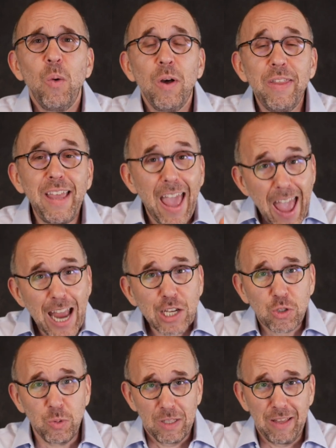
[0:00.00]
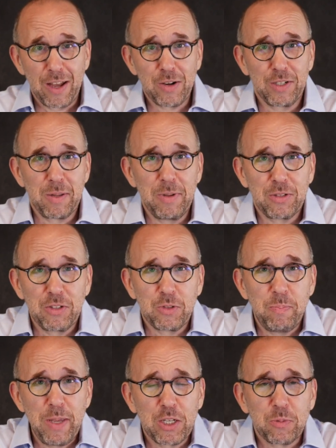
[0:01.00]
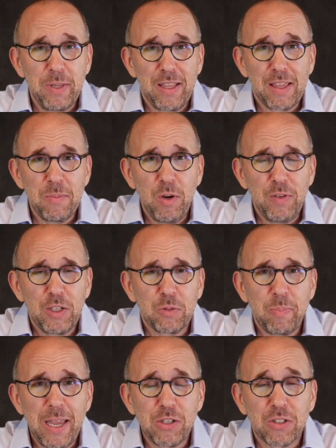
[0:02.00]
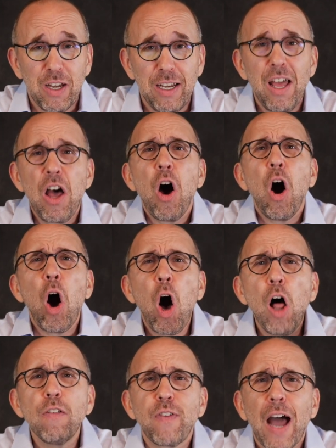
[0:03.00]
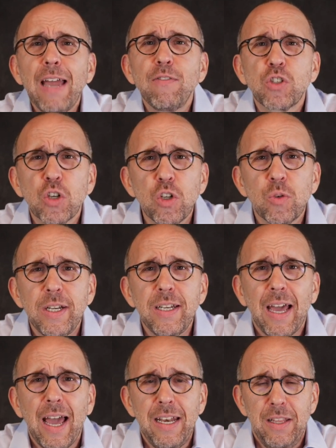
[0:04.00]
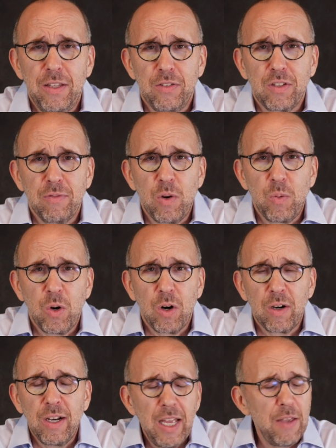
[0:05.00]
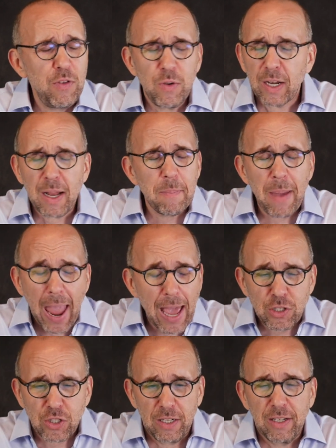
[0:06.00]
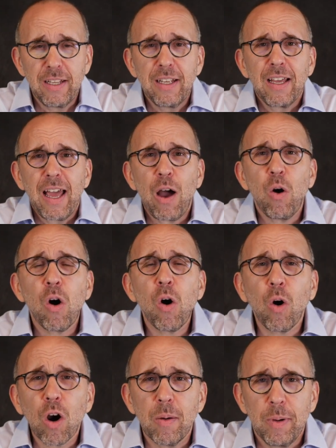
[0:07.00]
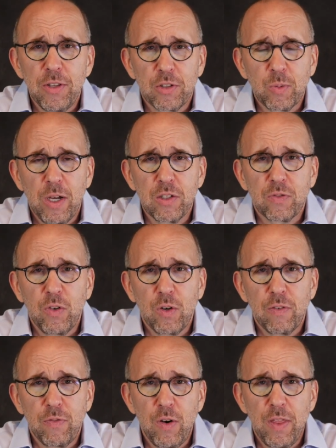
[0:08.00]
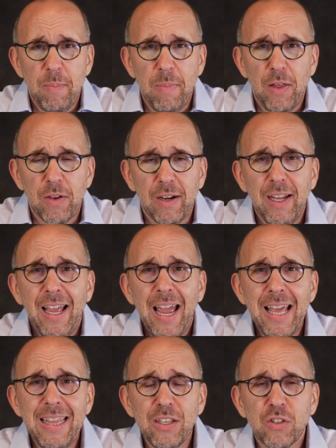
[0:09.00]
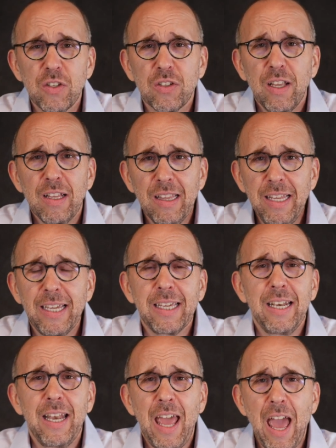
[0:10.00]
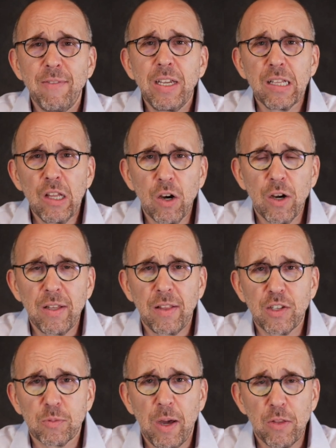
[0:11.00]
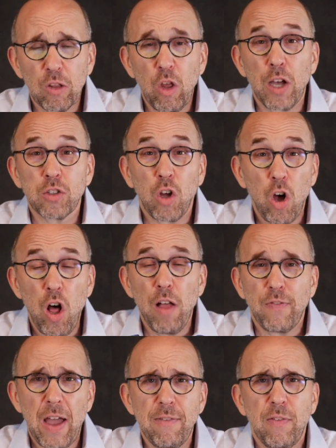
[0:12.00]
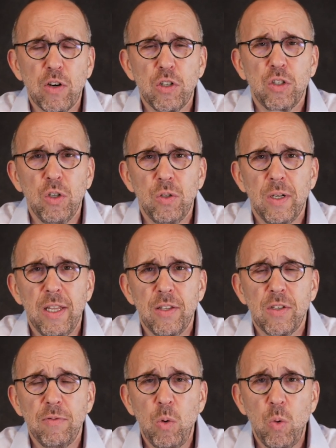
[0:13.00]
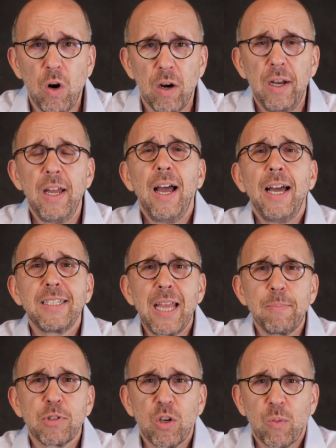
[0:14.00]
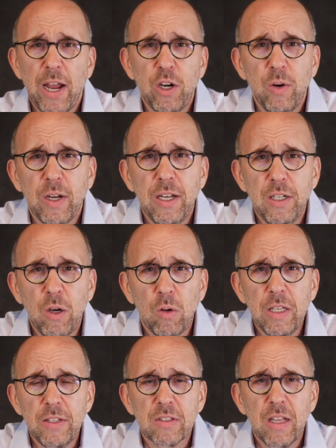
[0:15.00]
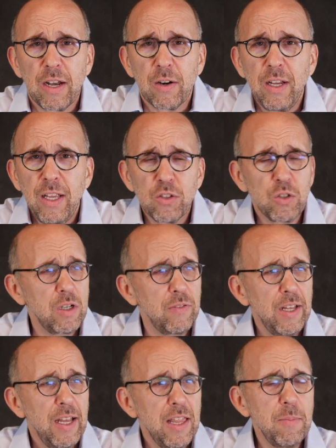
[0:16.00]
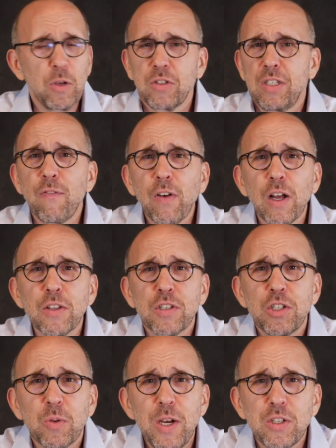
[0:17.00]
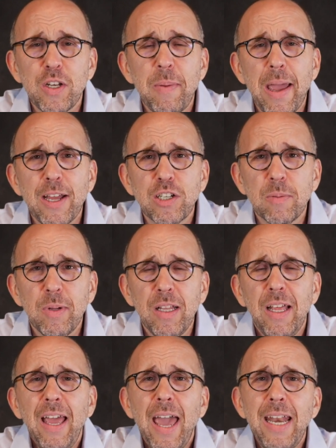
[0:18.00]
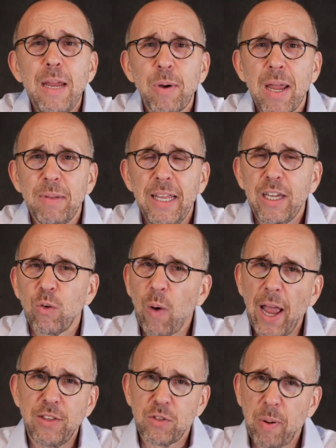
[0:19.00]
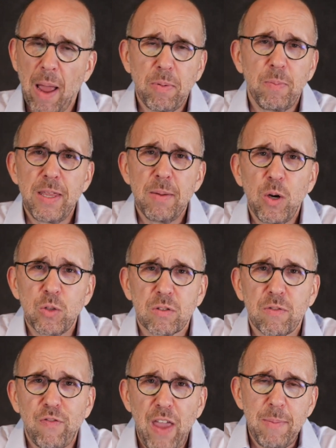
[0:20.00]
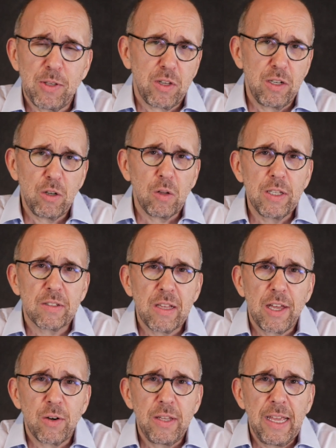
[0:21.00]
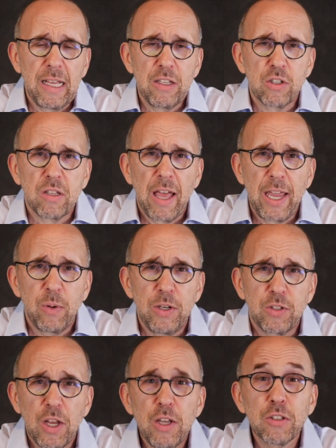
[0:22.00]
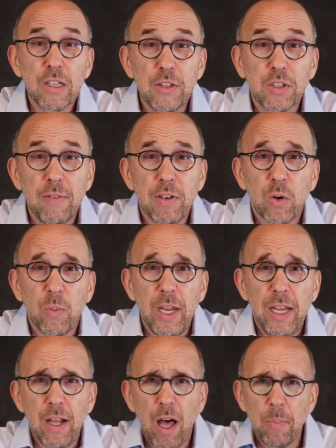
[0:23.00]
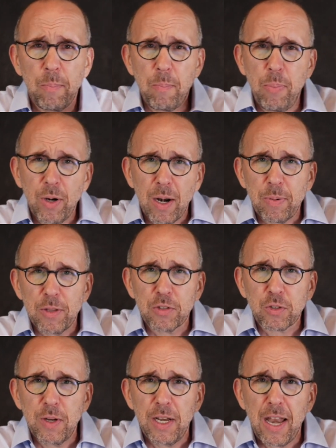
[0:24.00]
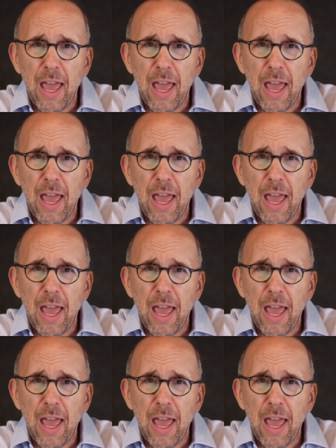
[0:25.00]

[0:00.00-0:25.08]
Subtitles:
Well, the actual letter to Mrs. Bixby that the movie is based on, all 5 children died in the Civil War. If you can imagine how horrible this was for the mother. And this is Lincoln, having learned that this mother lost all 5 of her children in the Civil War, attempts to write her a condolence letter. Sort of the most difficult situation imaginable, and Abraham Lincoln writes probably the most famous condolence letter in the English language. So let's give it a read. I'll put it up on the screen